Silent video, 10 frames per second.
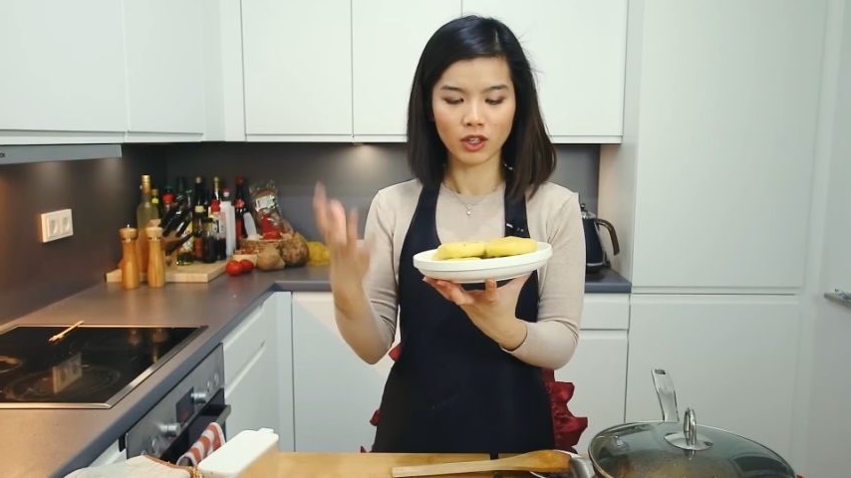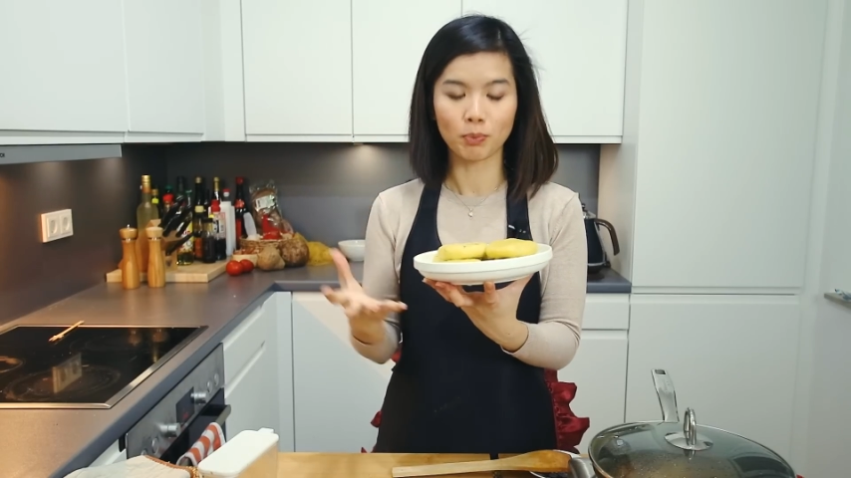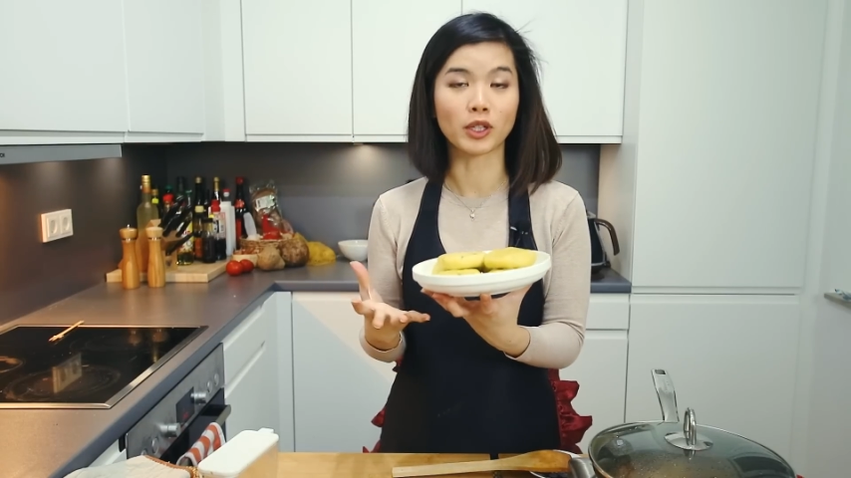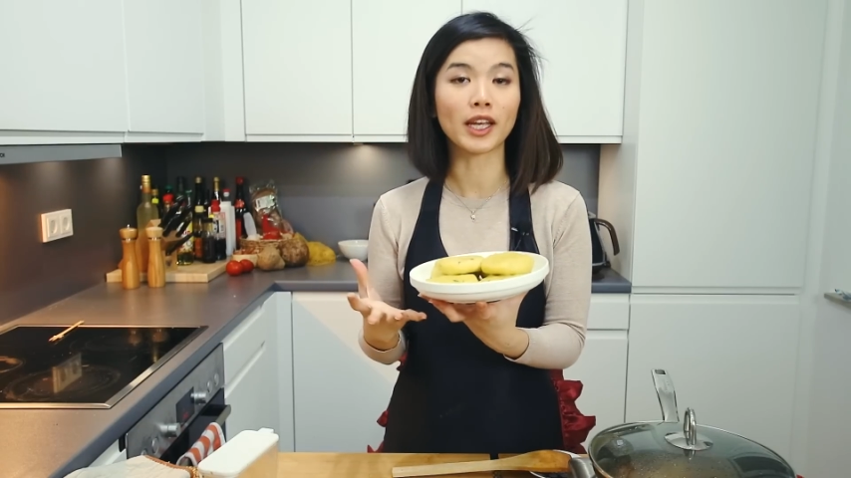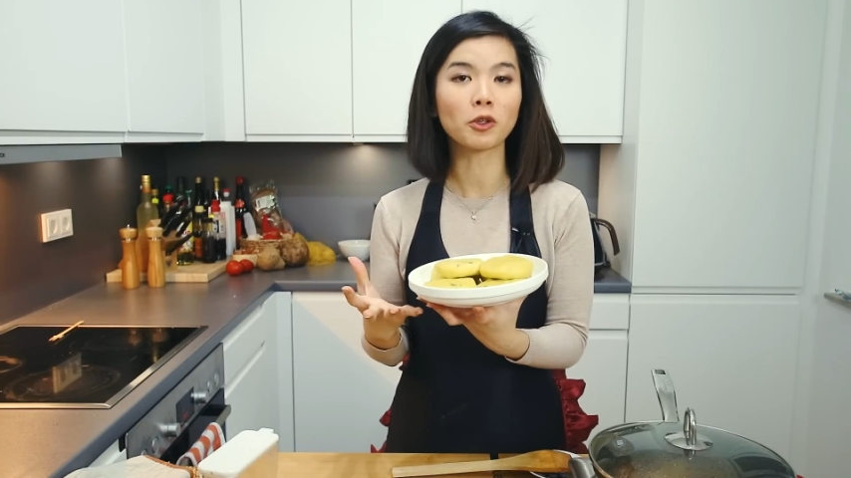
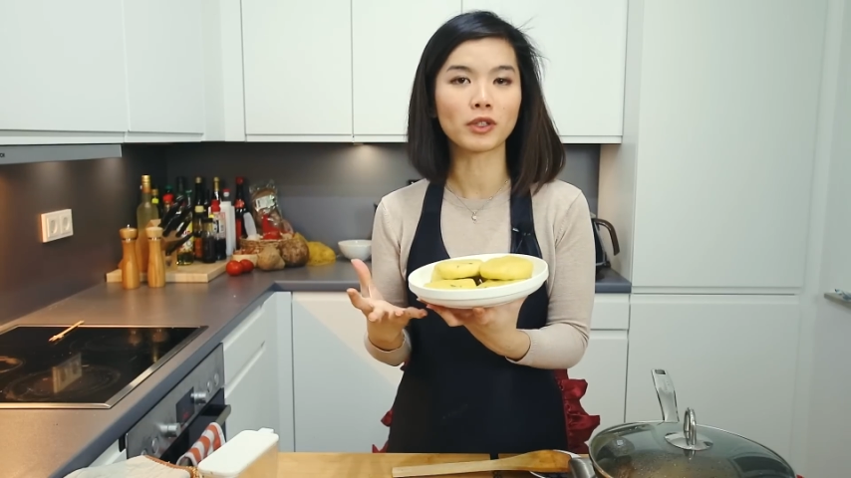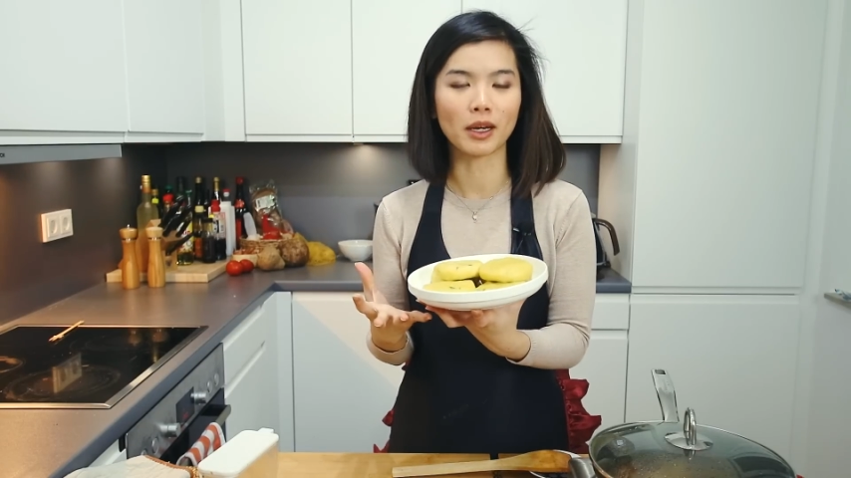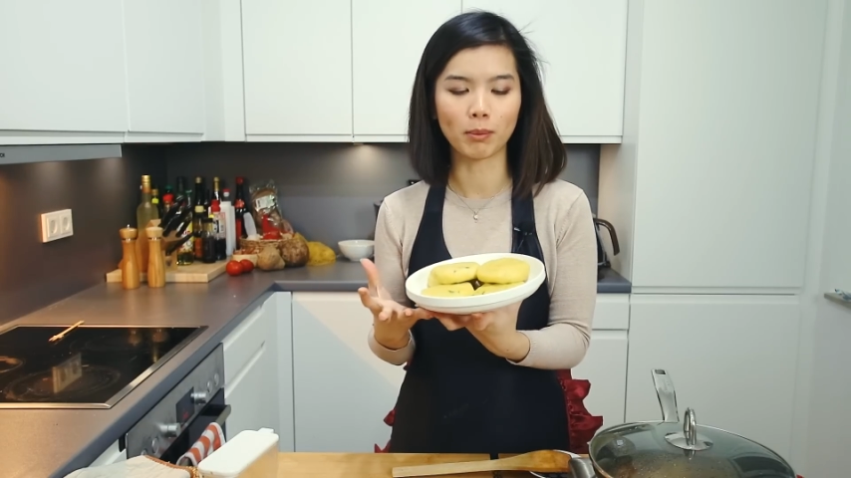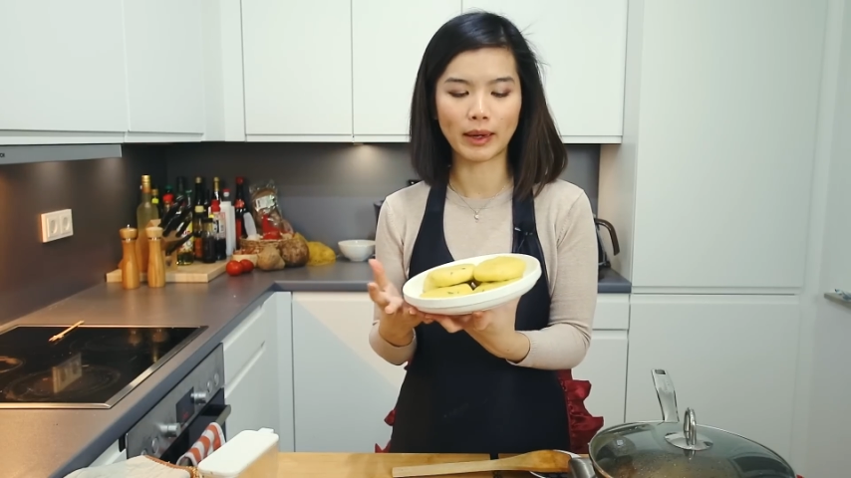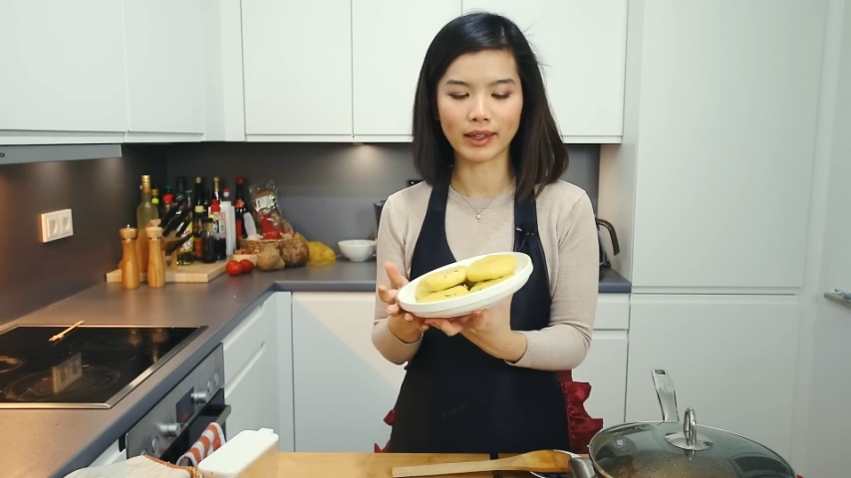potato
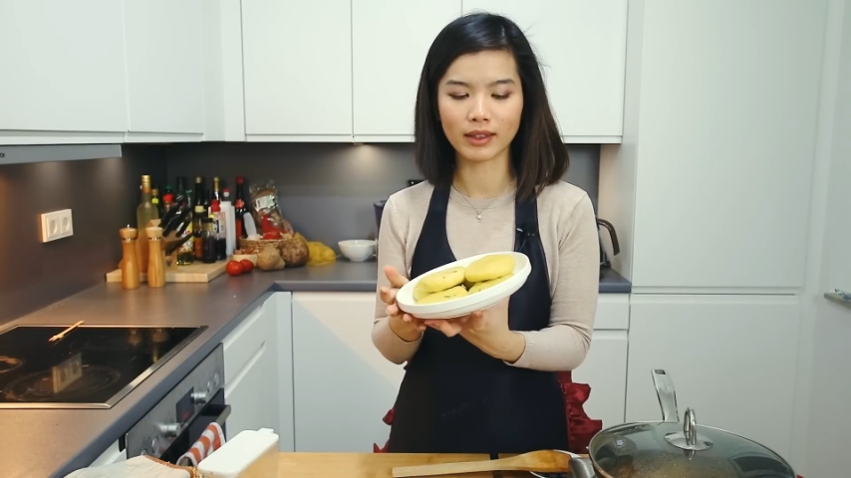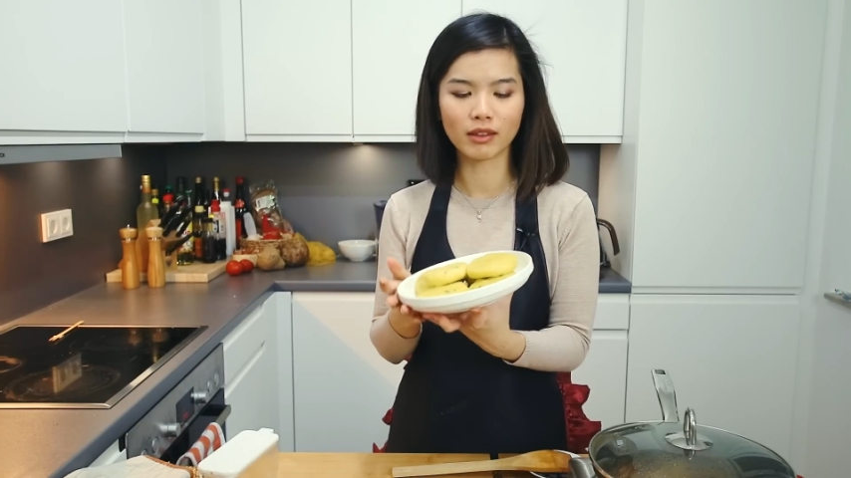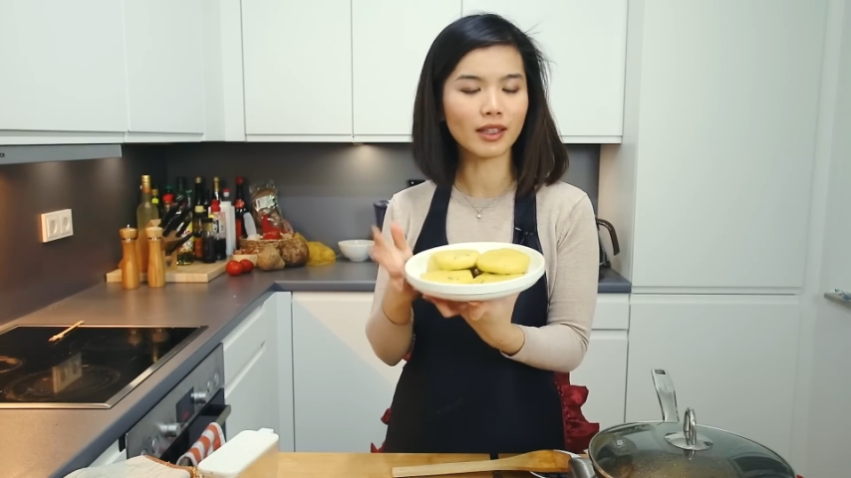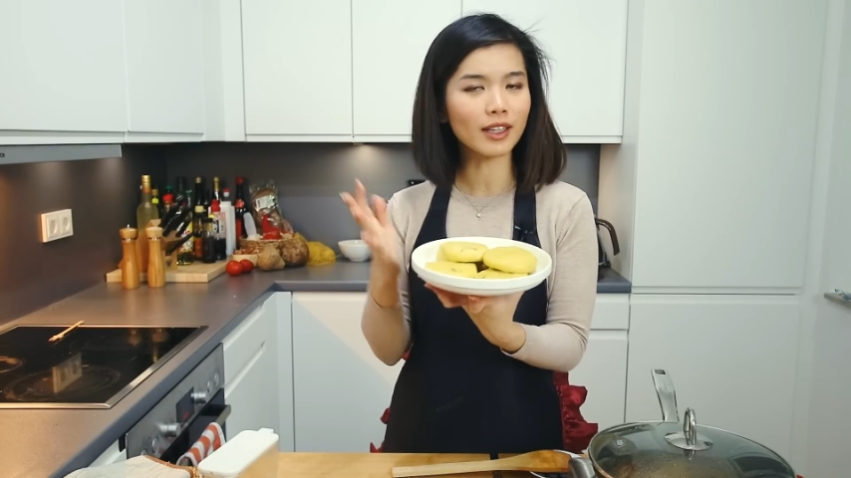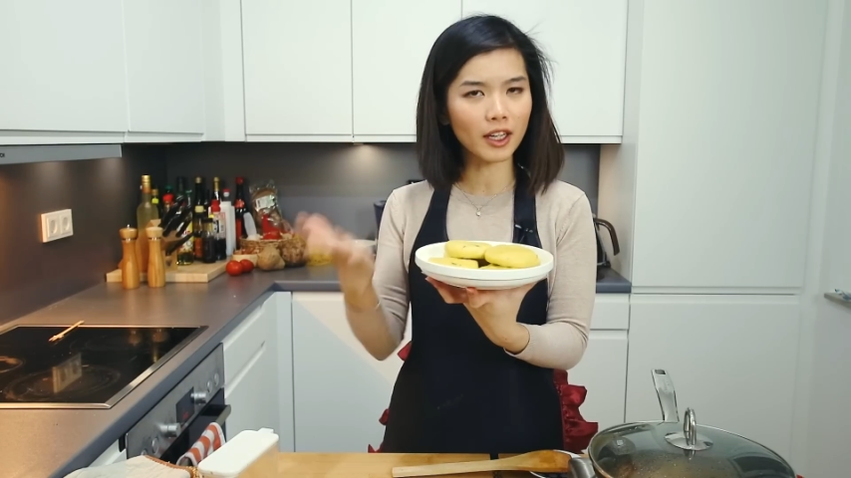dumplings.
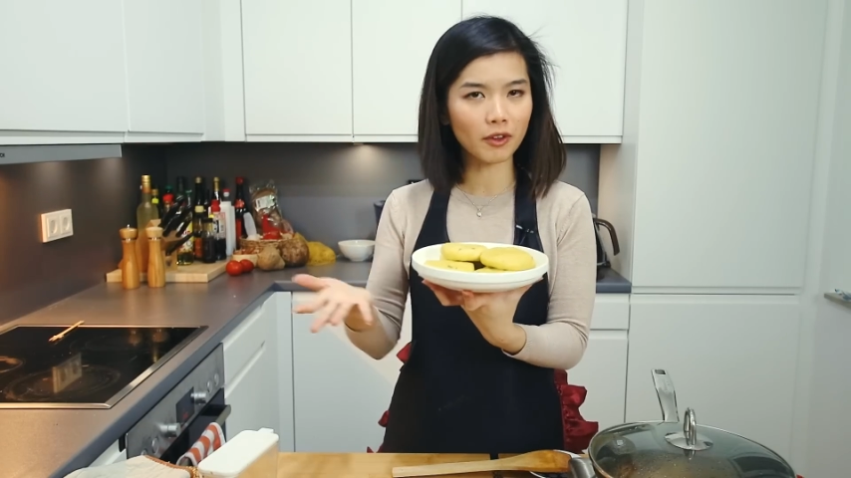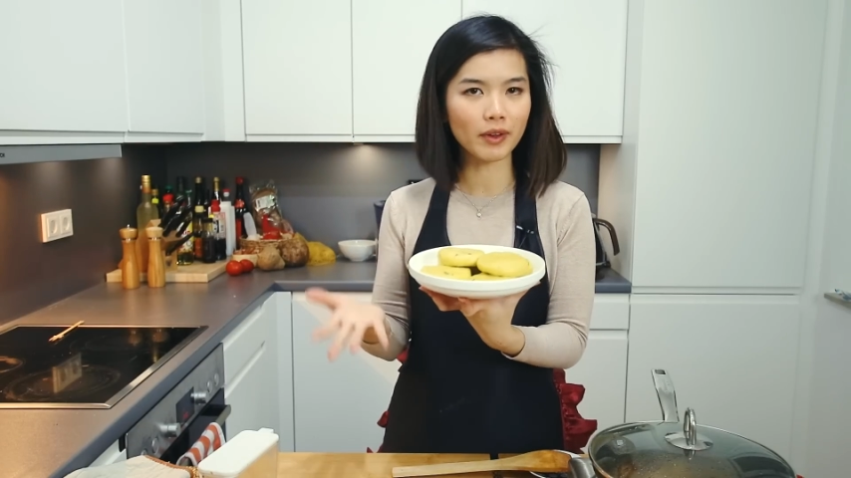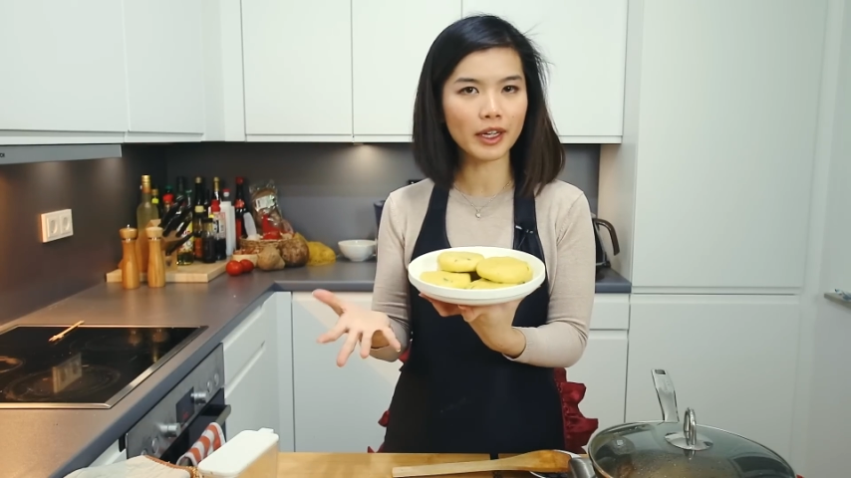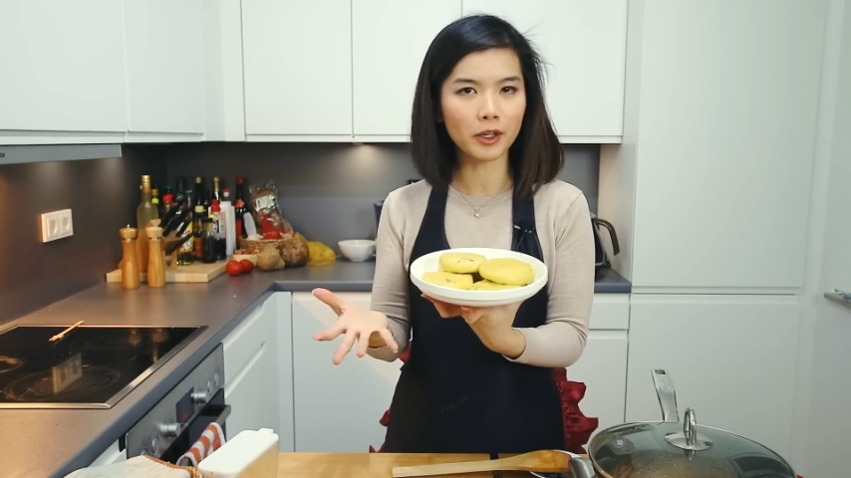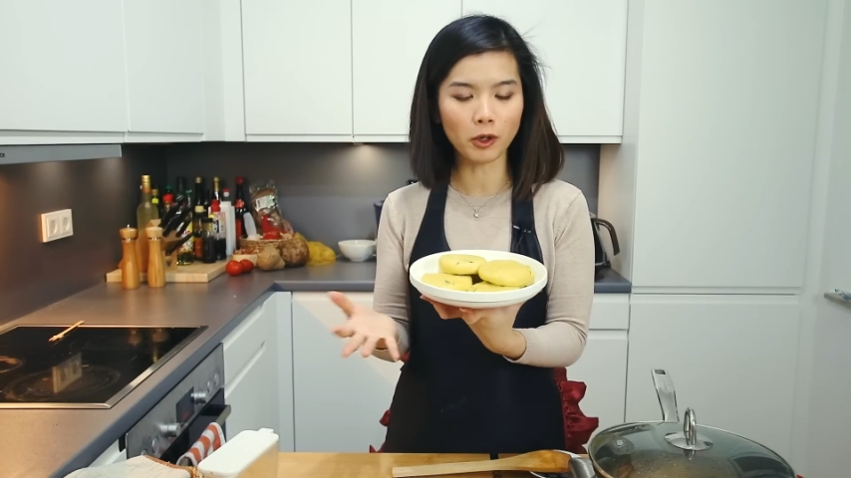Now these are
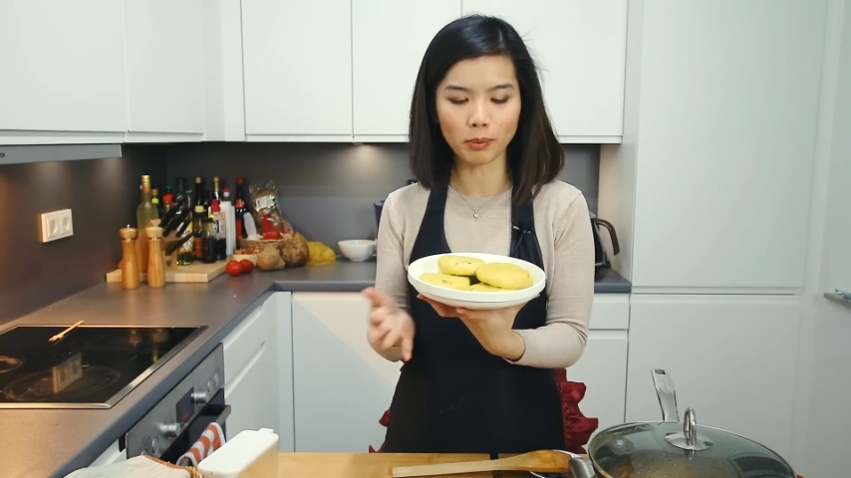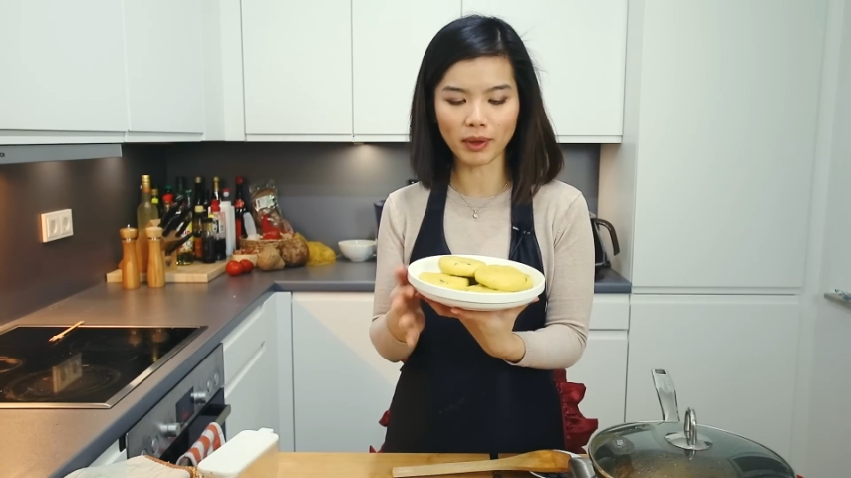already cooked,